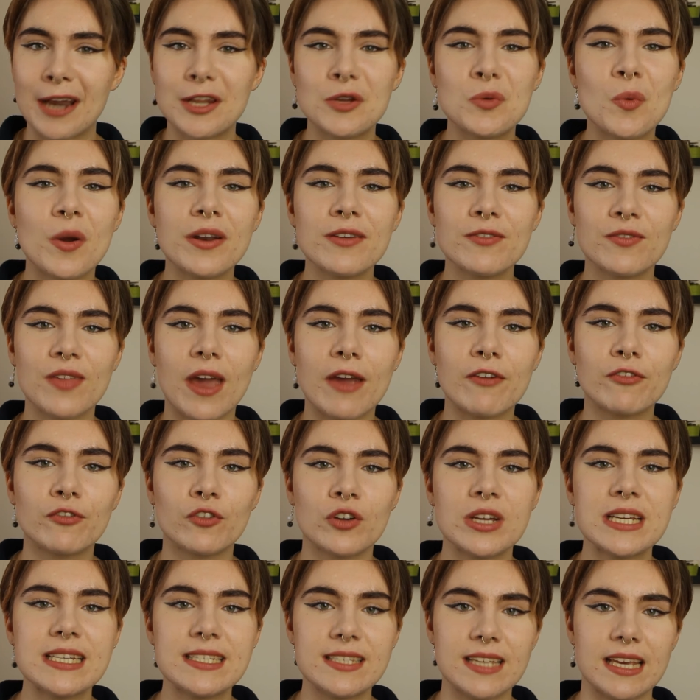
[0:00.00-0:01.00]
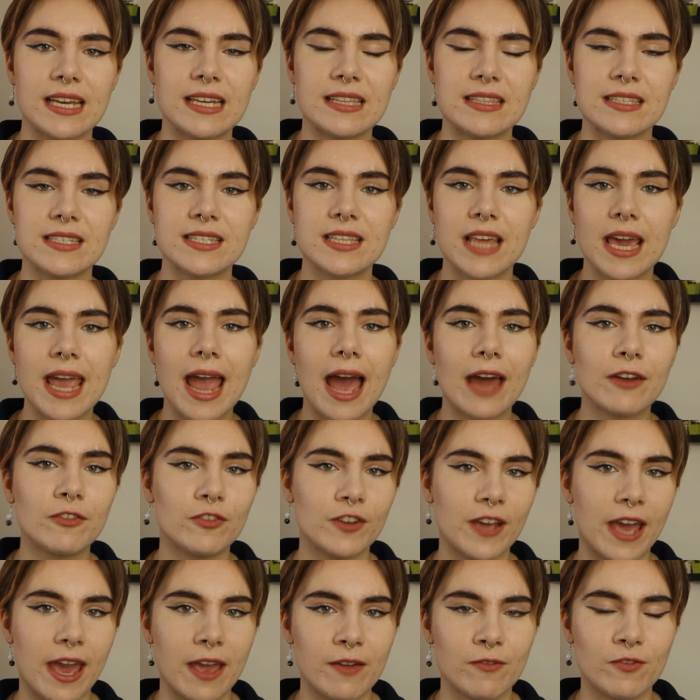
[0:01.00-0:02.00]
and in one of their free zines, they
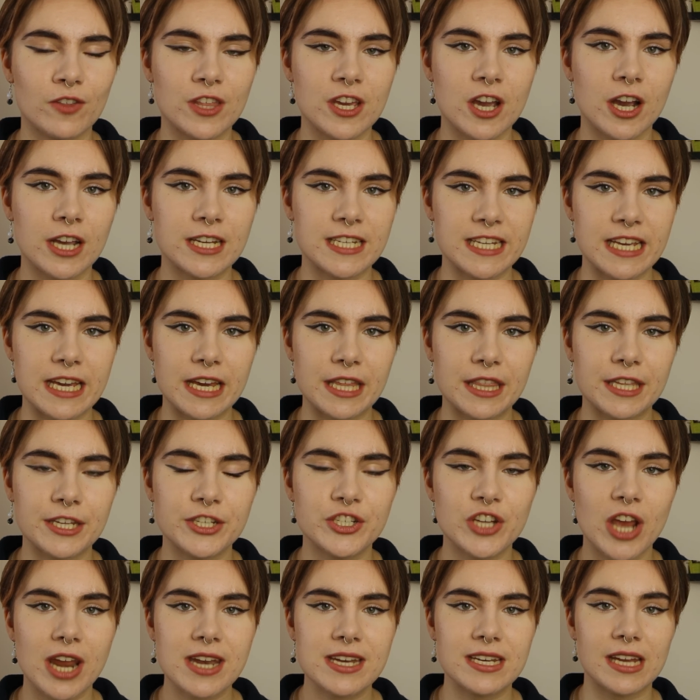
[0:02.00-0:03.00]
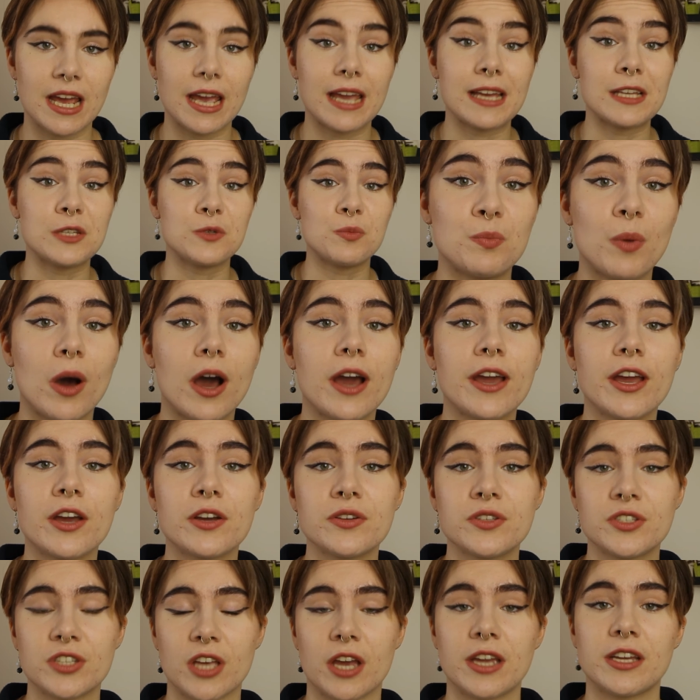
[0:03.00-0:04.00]
advocate for the idea that gender is
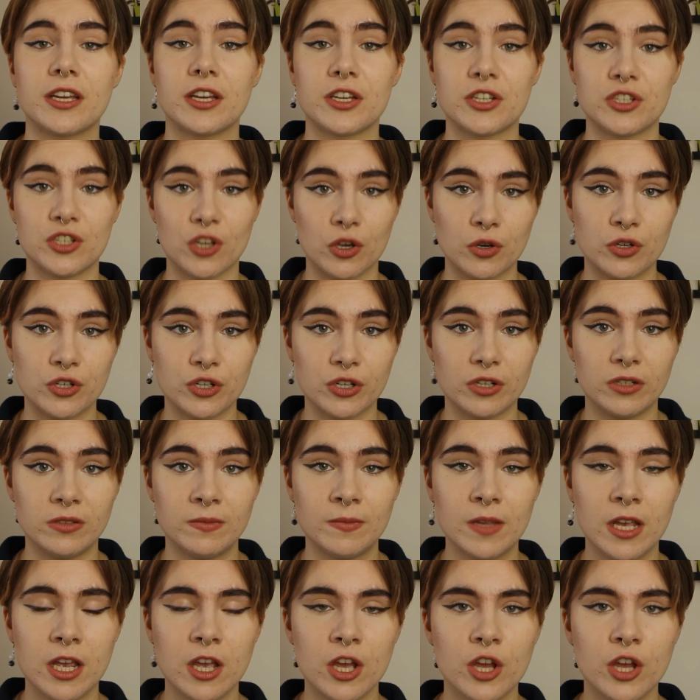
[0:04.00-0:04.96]
biopsychosocial.